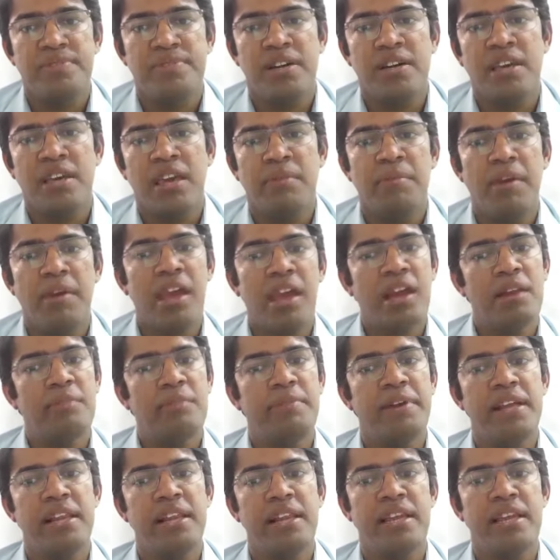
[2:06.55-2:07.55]
A chemical
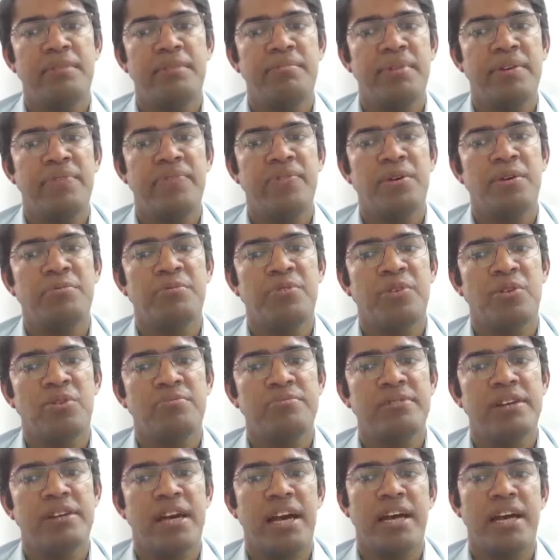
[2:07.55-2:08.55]
peel can be
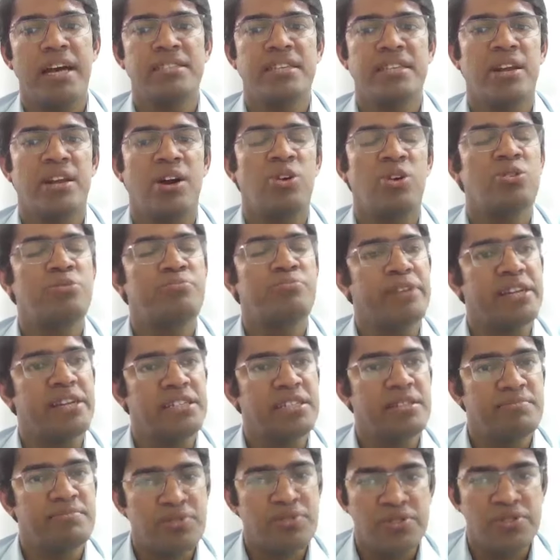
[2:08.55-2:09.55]
performed as an
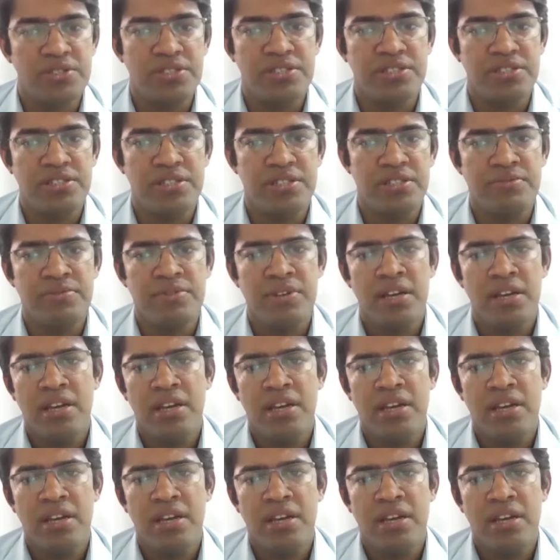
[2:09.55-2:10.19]
outpatient procedure.